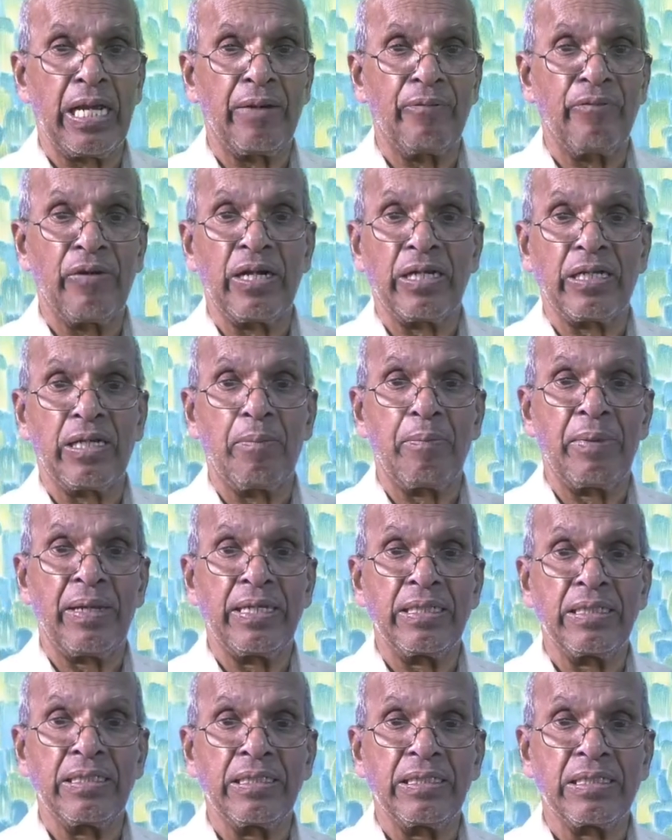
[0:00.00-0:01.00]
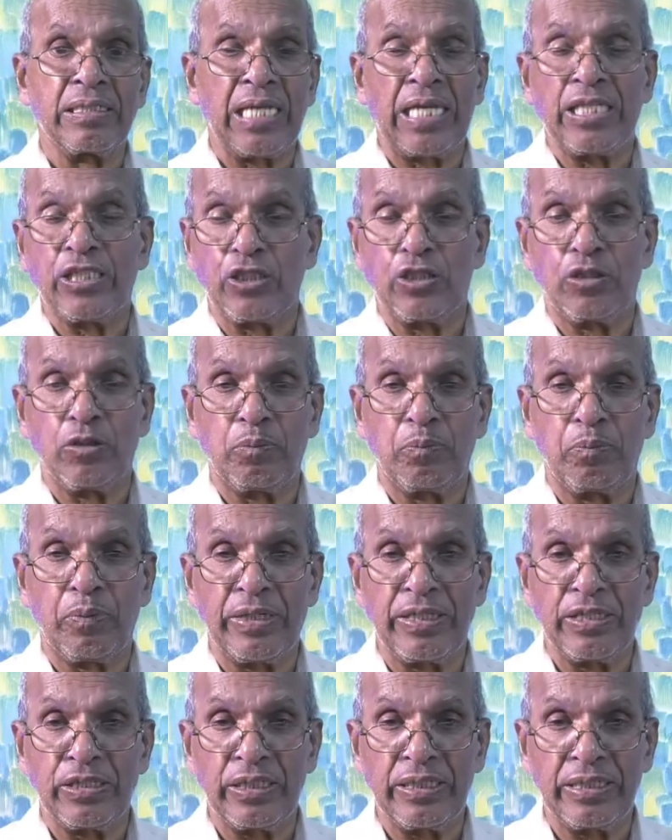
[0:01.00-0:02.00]
and welcoming such
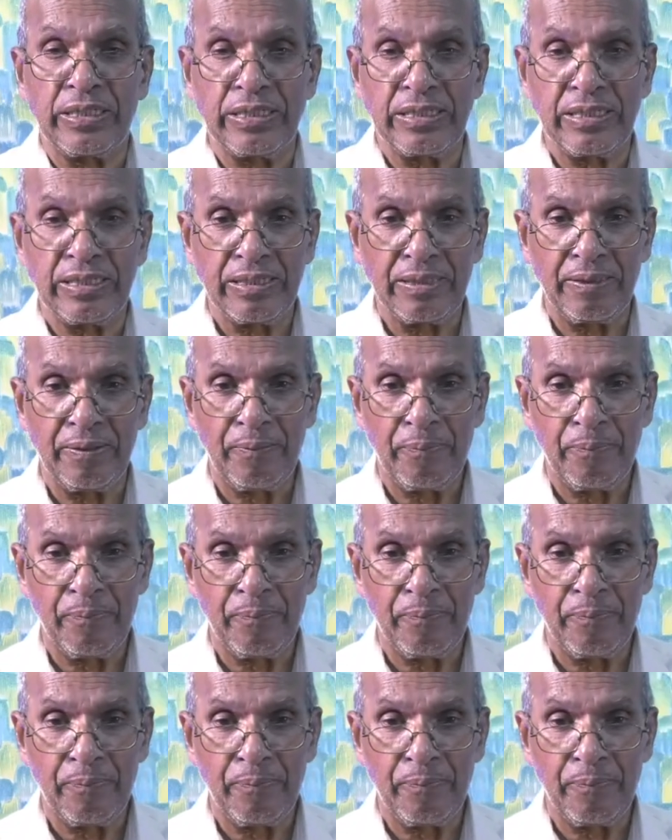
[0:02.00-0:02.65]
preachers.